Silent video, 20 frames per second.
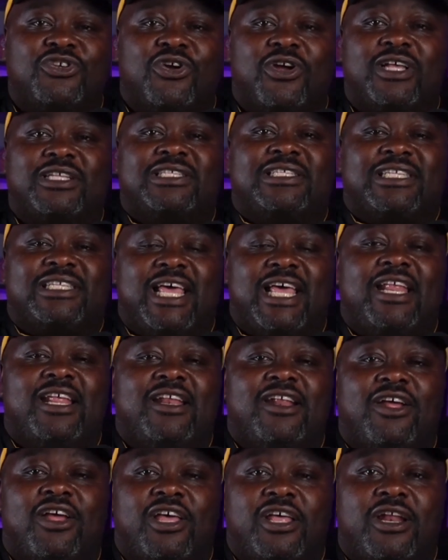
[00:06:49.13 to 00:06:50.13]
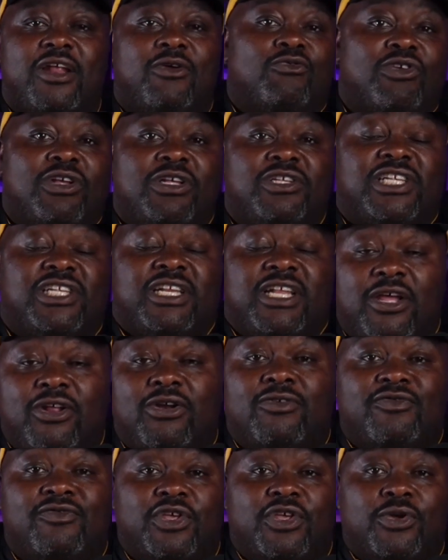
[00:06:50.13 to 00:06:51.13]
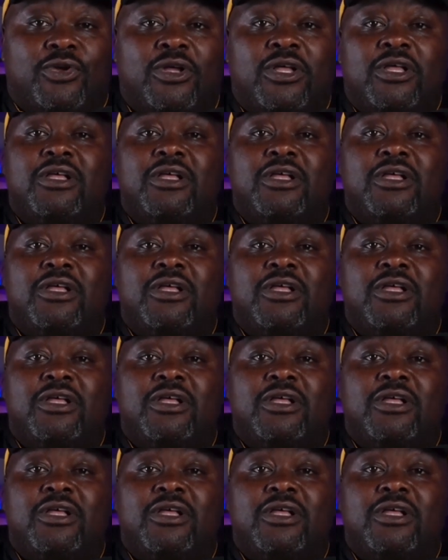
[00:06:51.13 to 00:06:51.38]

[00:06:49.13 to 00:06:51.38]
has said in a recent interview